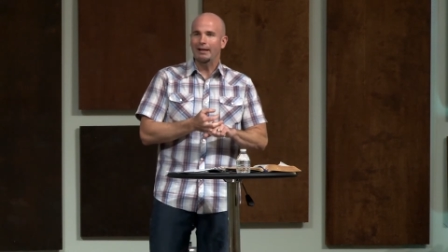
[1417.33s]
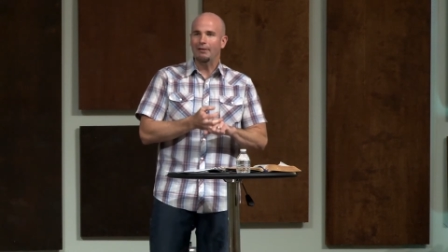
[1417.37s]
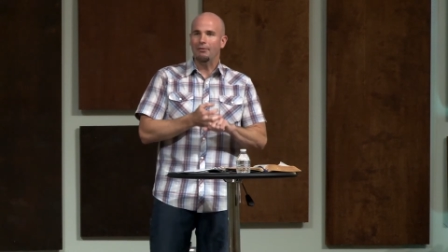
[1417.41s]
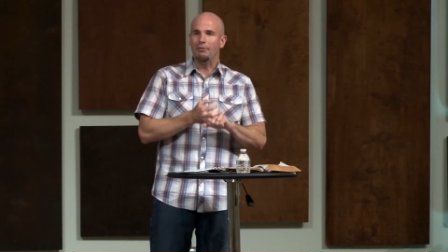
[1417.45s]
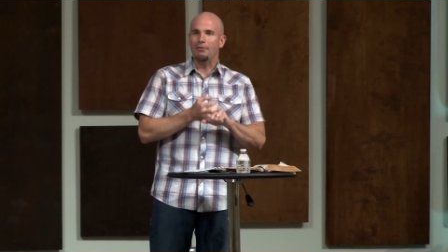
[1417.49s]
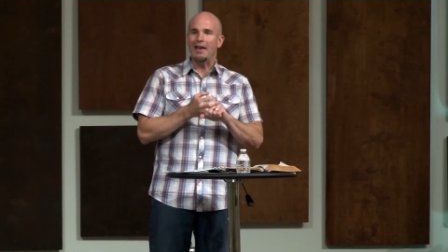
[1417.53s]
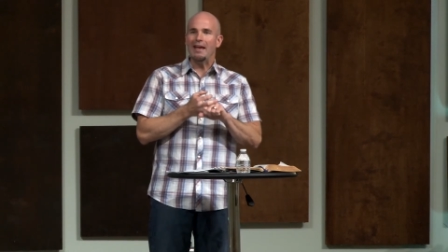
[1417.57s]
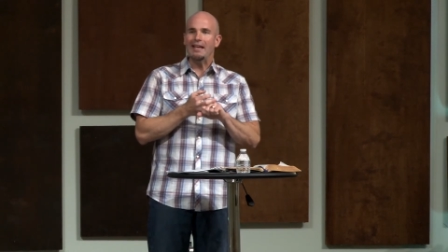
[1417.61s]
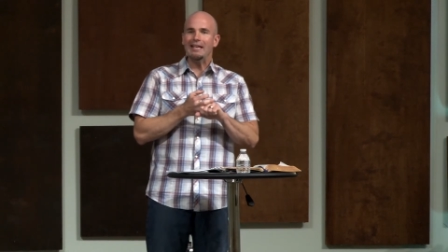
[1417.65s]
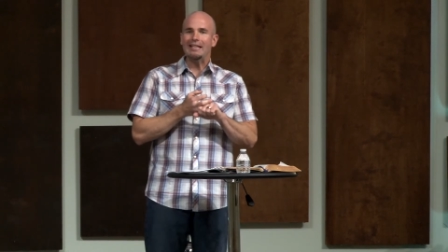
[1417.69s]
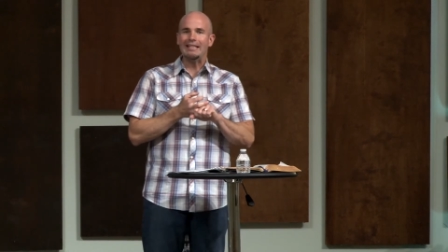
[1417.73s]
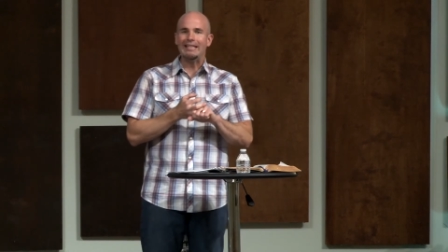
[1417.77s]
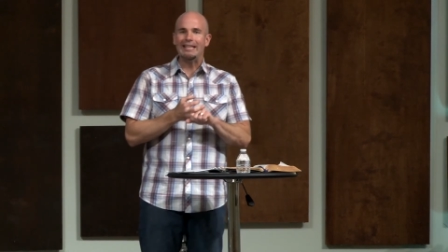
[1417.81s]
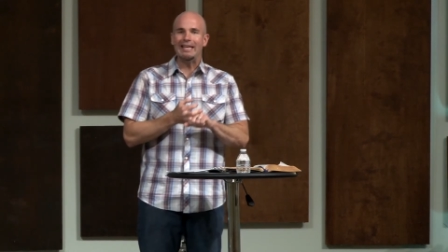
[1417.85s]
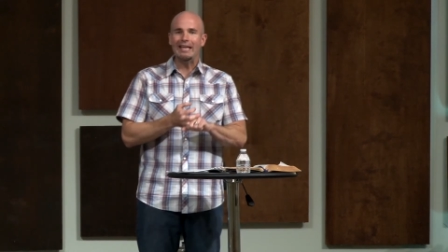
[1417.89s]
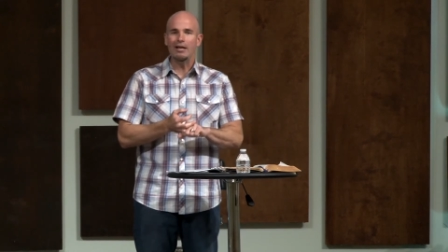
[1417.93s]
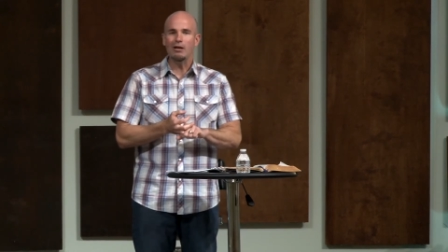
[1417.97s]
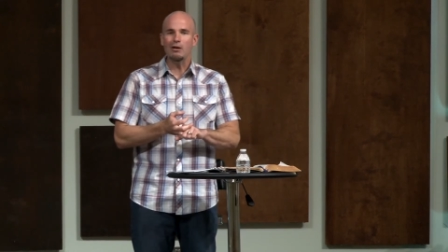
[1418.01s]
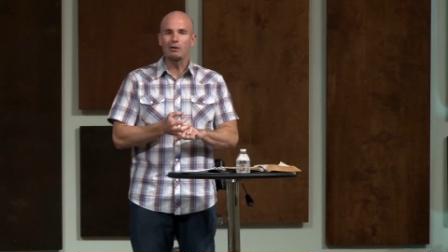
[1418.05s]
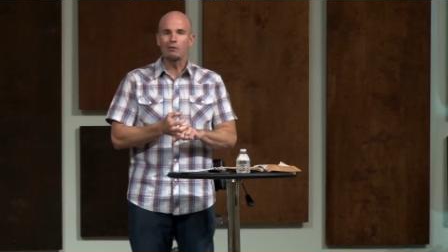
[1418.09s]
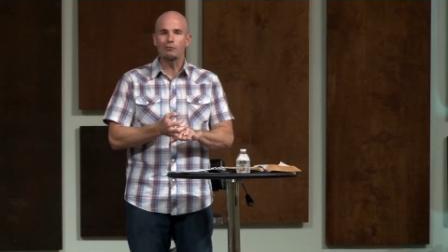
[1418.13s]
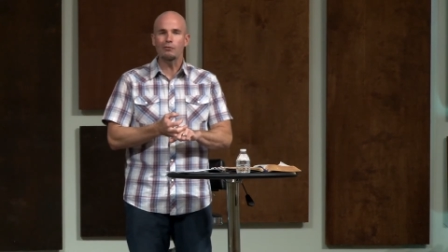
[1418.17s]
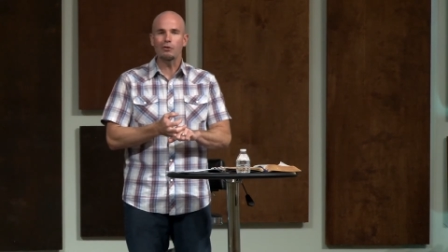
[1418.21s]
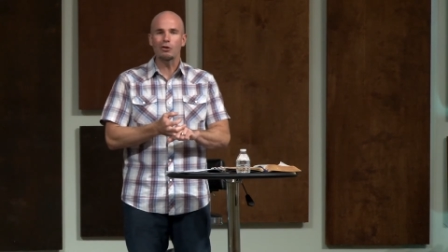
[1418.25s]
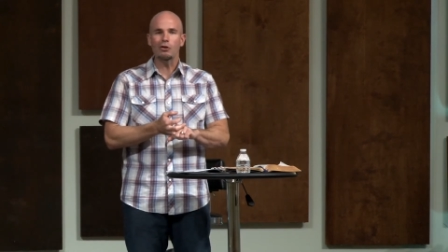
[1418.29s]
They
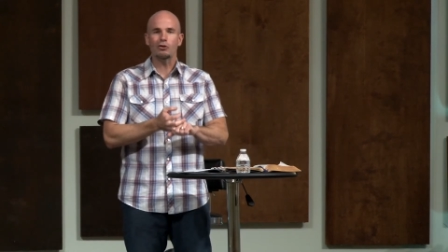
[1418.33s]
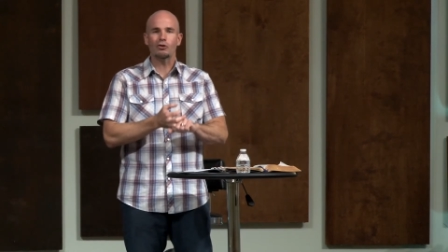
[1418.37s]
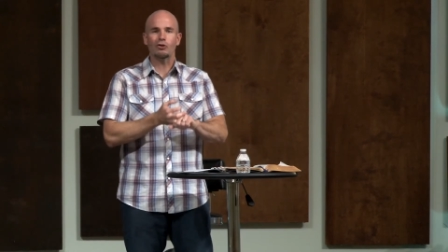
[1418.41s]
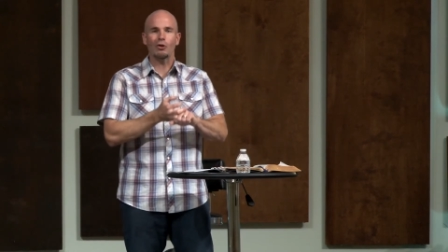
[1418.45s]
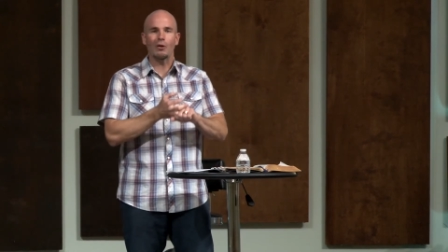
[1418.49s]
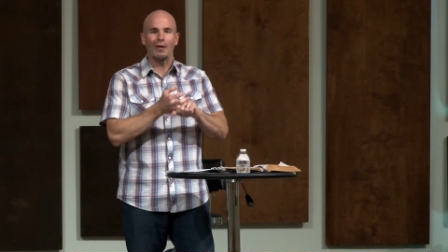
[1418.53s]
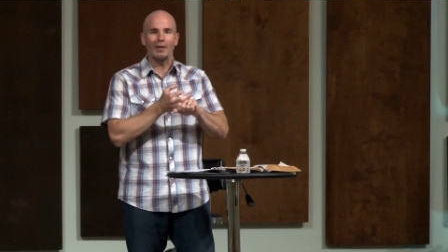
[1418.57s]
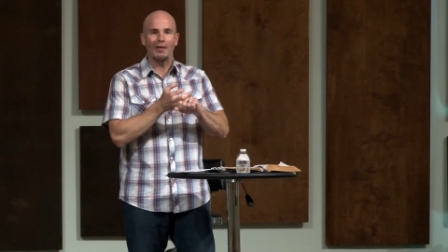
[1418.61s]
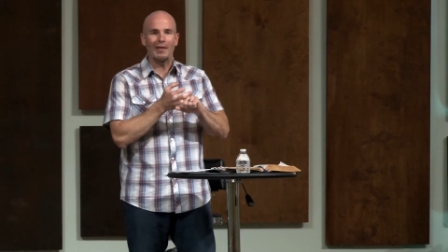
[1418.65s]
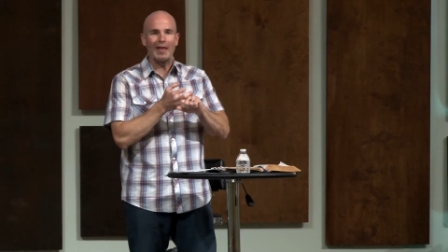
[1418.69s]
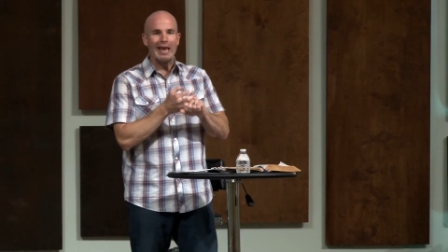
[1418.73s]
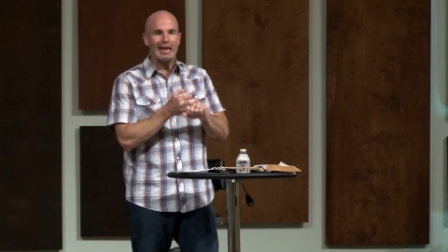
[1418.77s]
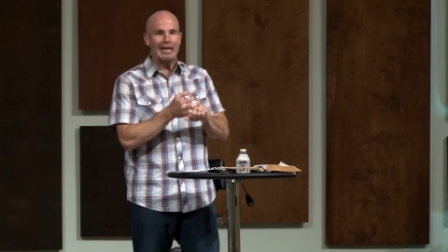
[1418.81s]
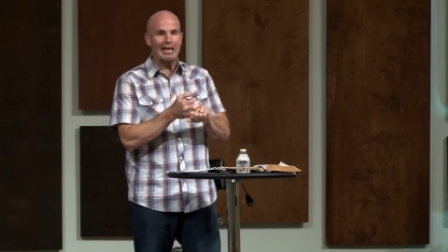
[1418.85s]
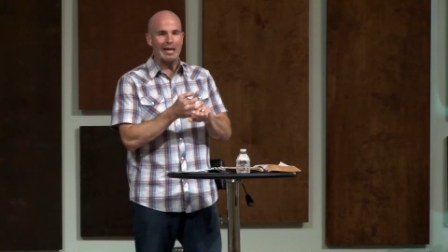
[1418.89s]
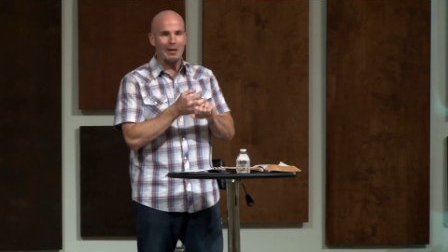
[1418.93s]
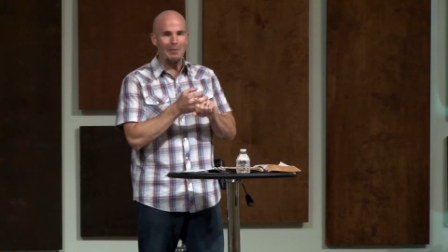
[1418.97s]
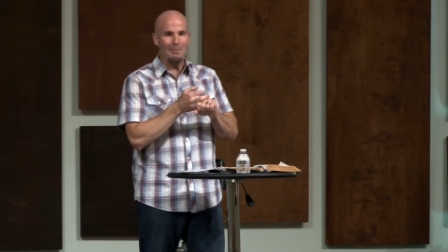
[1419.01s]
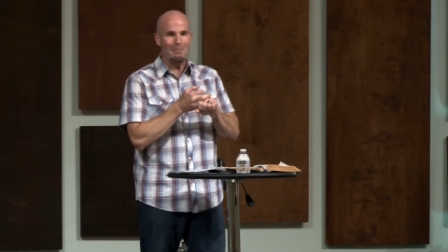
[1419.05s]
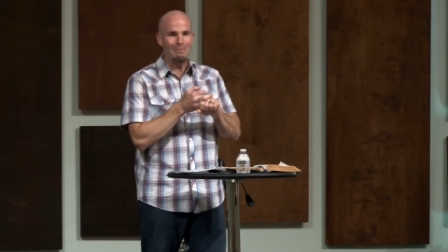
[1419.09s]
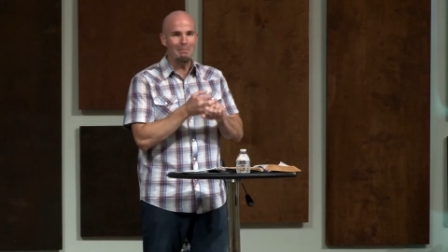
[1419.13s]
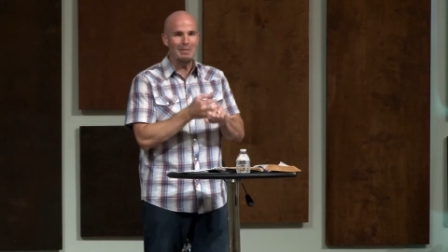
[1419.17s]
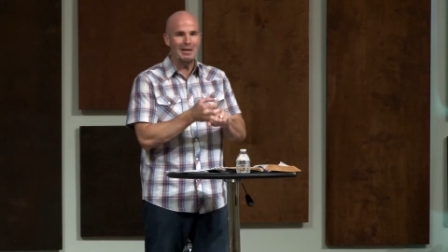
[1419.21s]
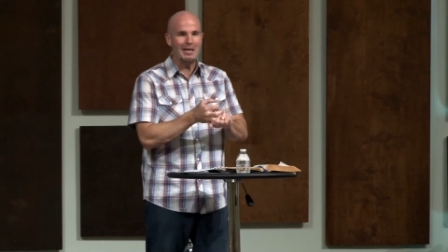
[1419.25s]
give so that they can